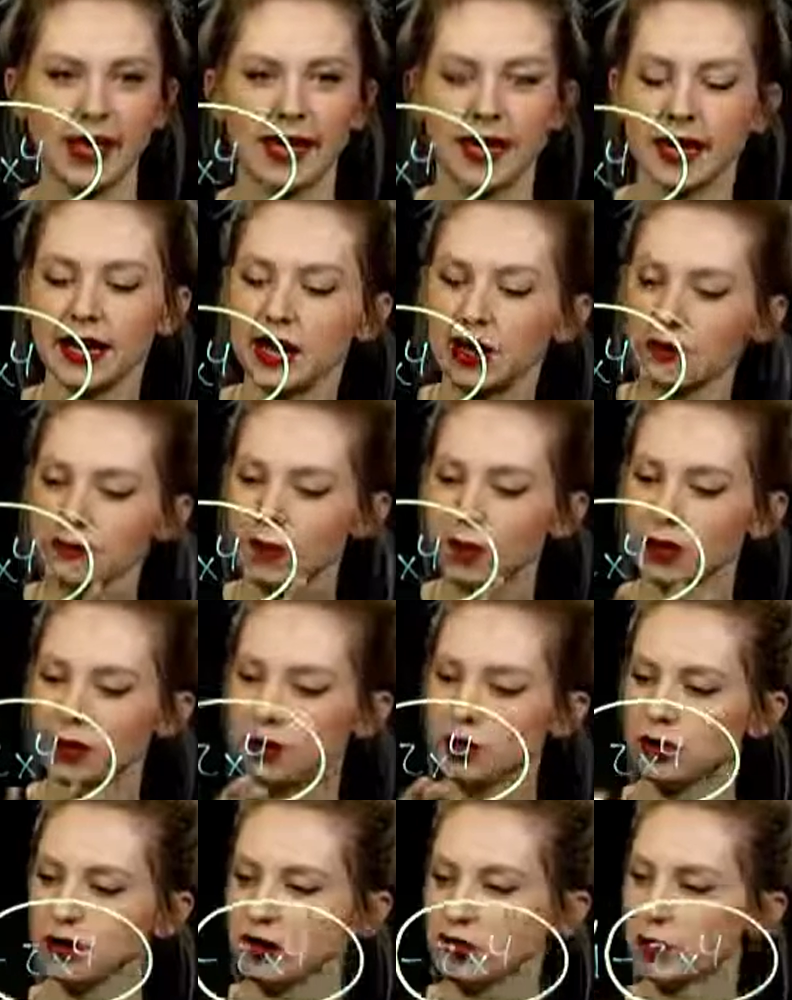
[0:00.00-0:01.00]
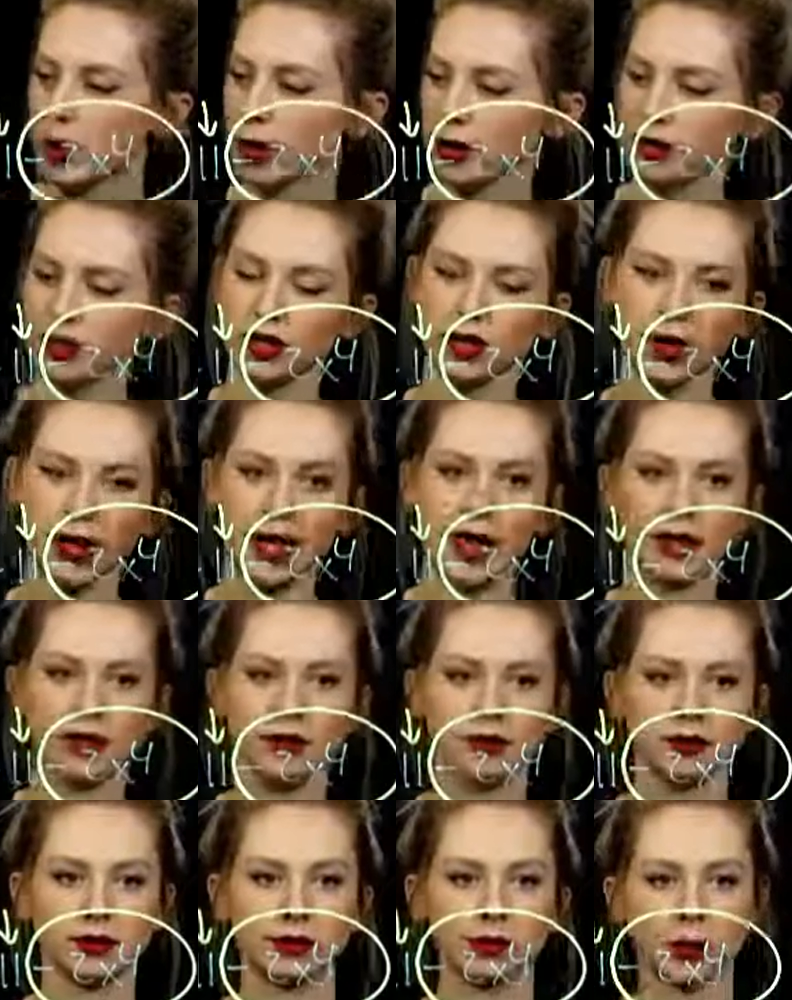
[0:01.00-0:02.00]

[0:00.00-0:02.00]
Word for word: And now if you can do this part in your head